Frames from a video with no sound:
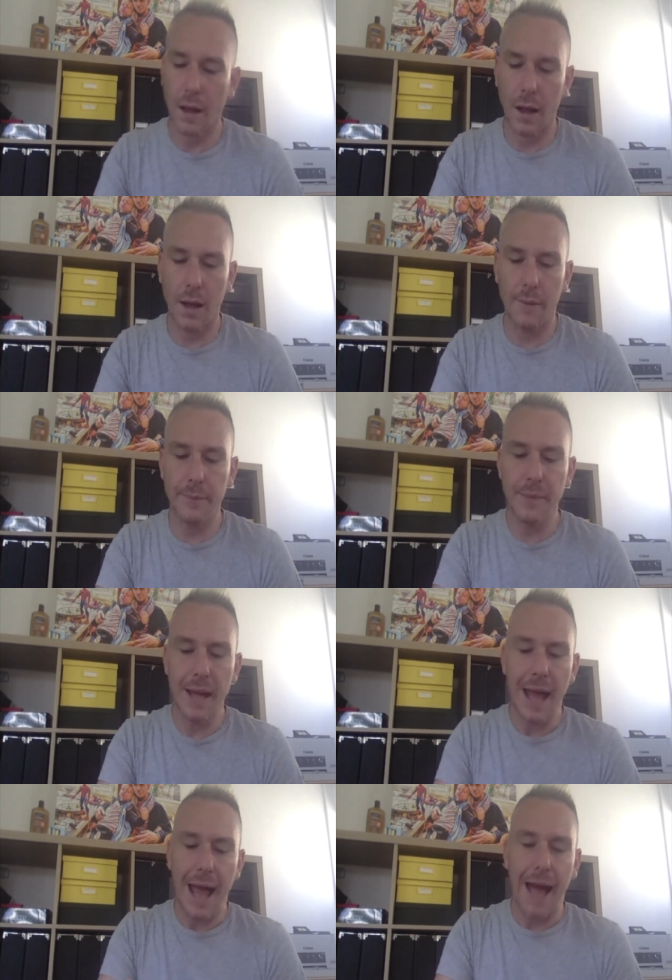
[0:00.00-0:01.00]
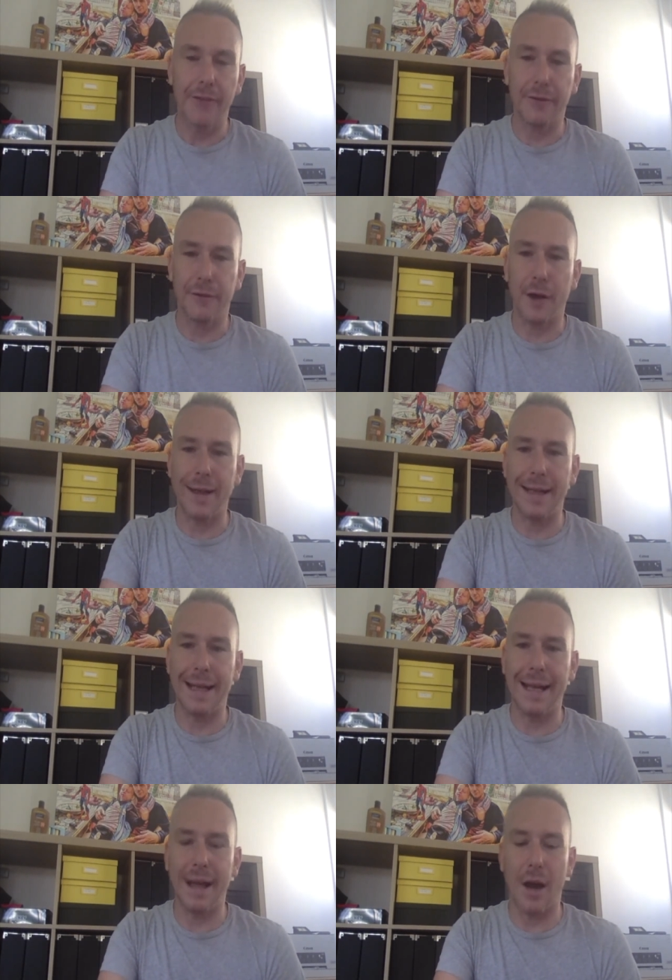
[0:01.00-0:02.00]
Um, and
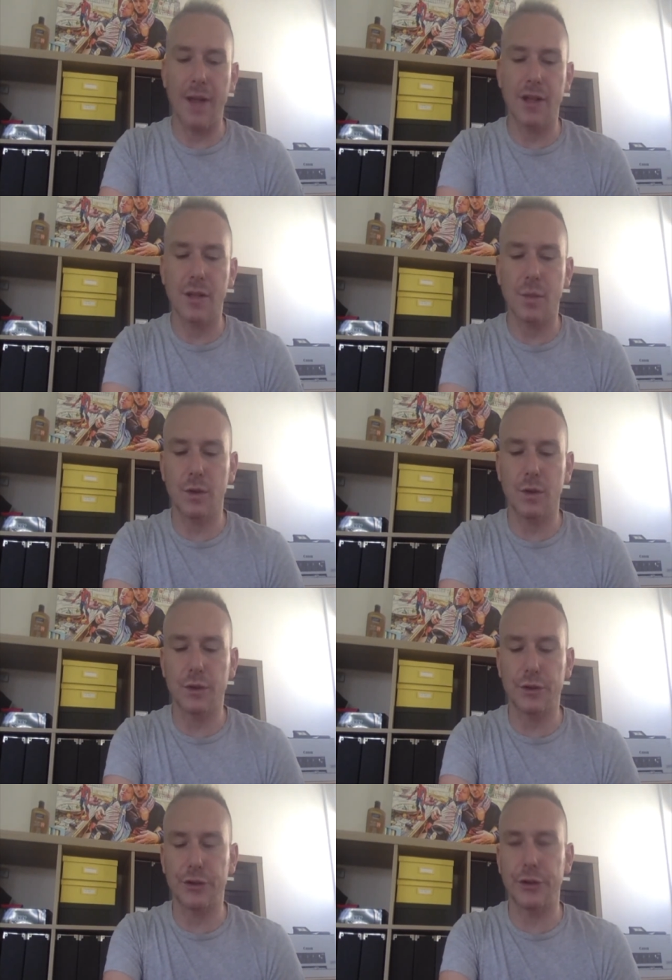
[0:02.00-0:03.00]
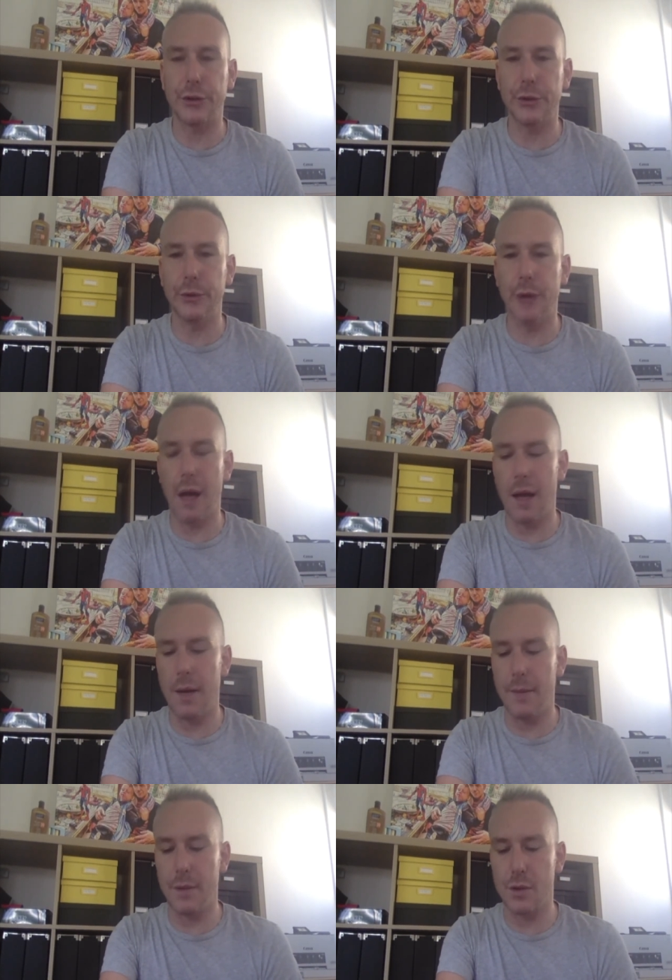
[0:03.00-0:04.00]
finally, I just want to
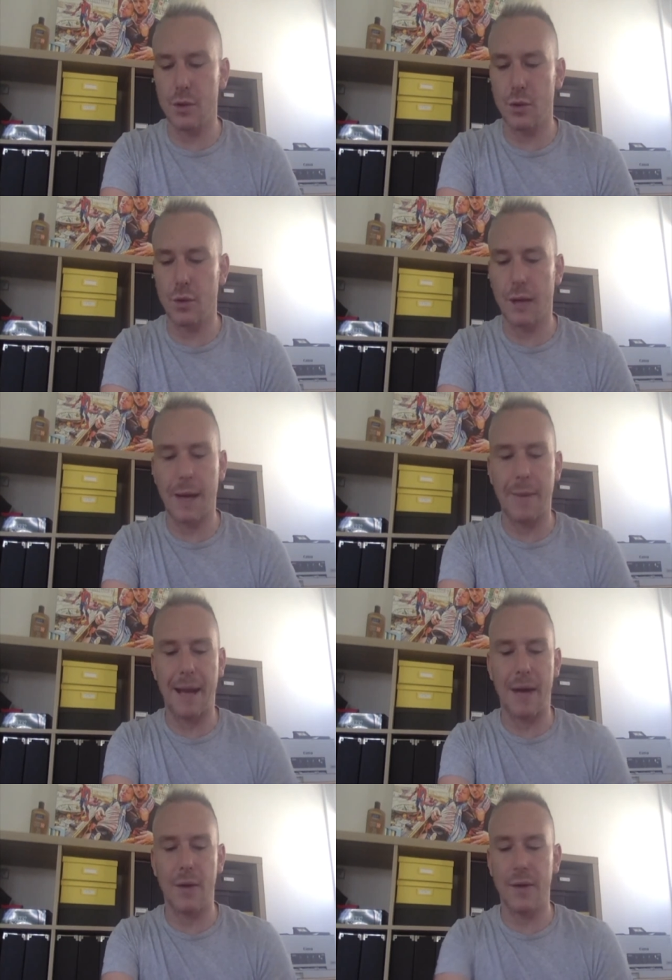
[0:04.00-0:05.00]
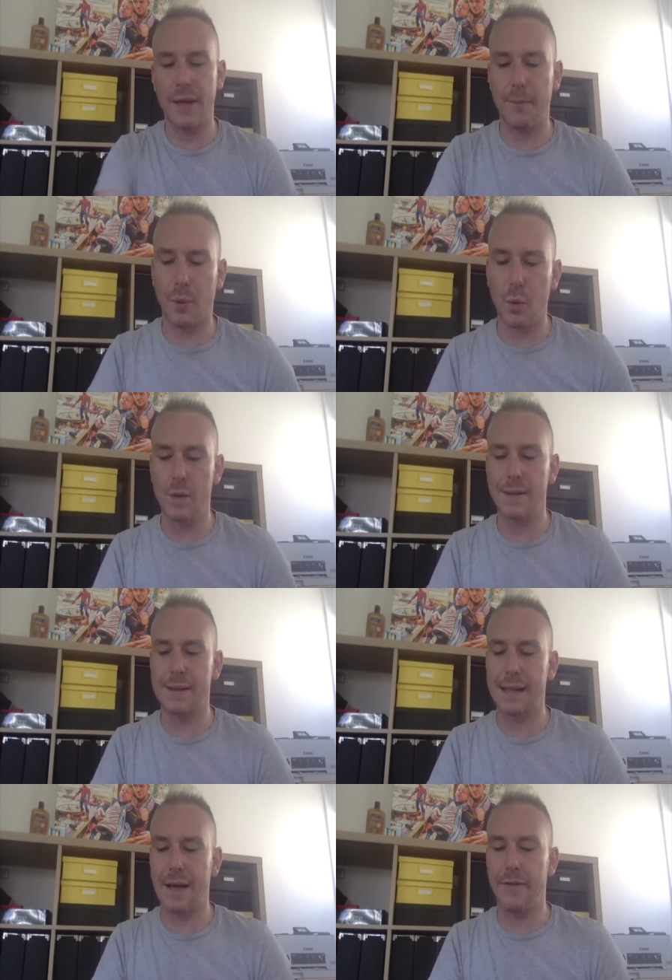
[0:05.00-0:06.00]
um, talk about the
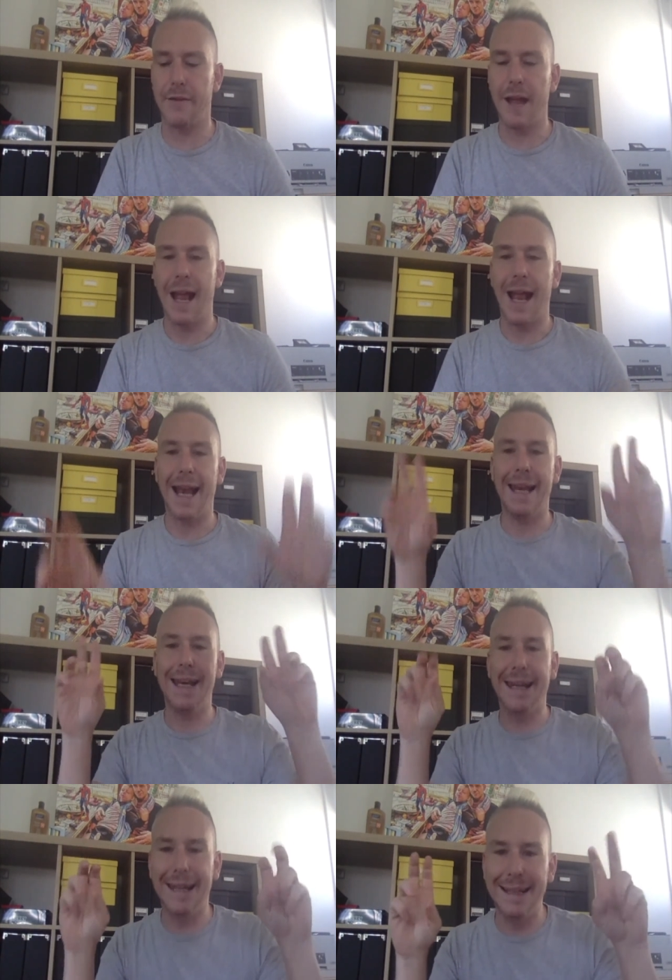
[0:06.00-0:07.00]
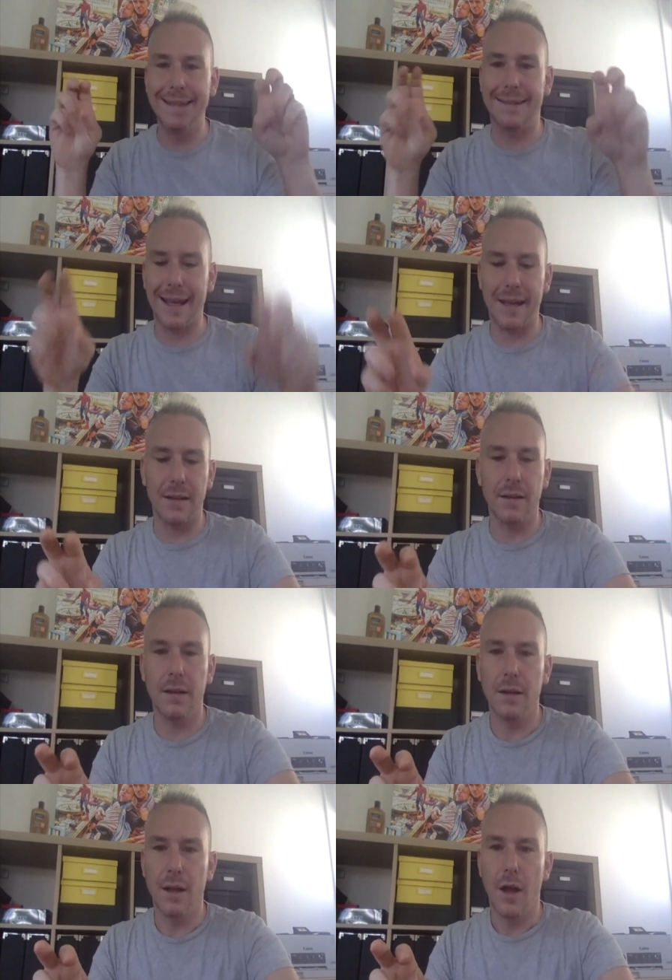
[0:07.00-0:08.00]
importance of leading
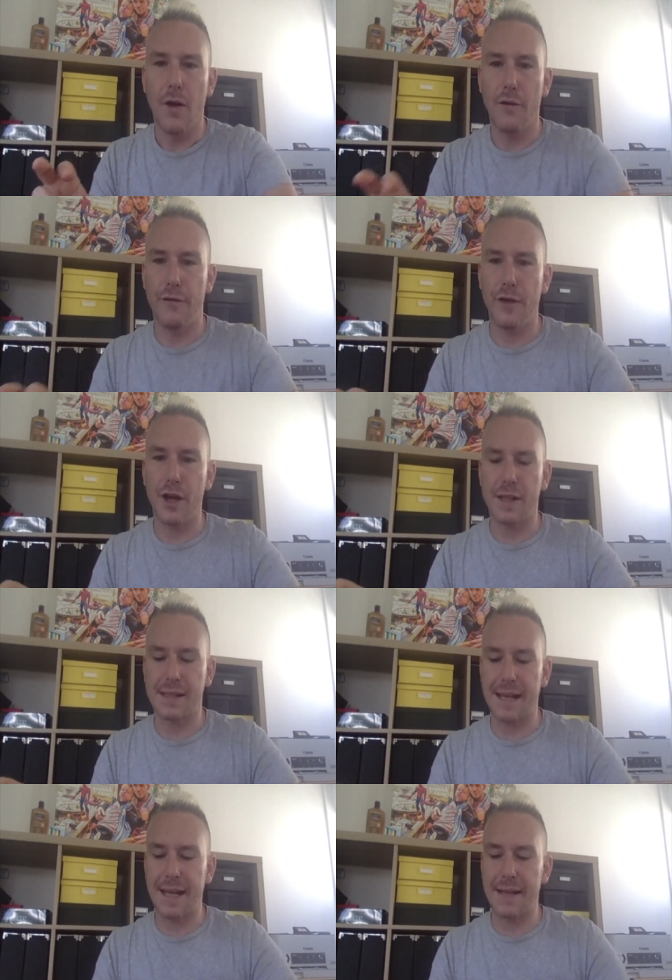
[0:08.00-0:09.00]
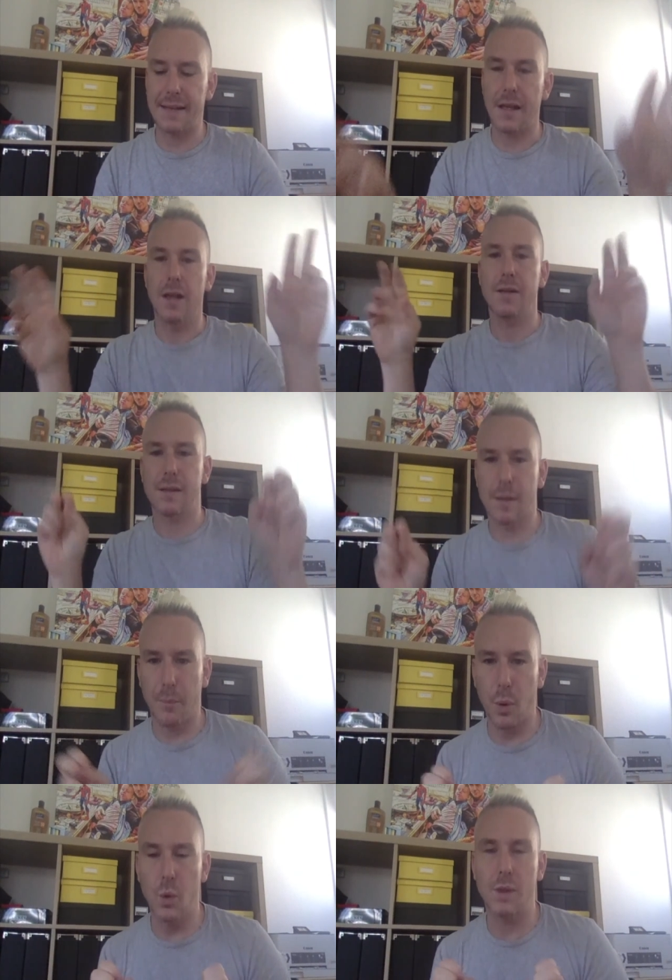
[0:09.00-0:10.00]
versus
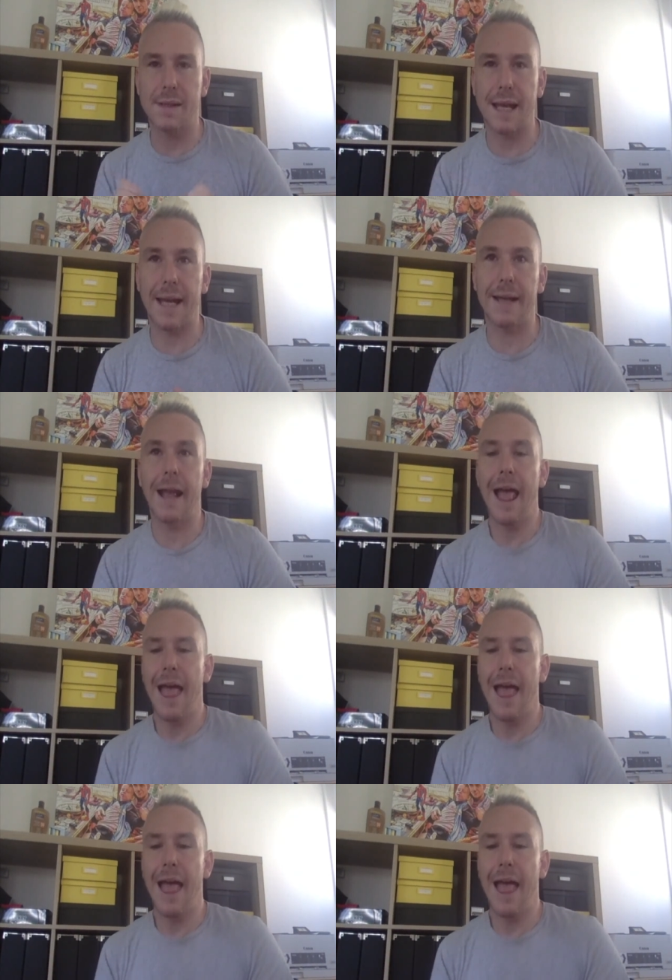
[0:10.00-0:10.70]
supporting.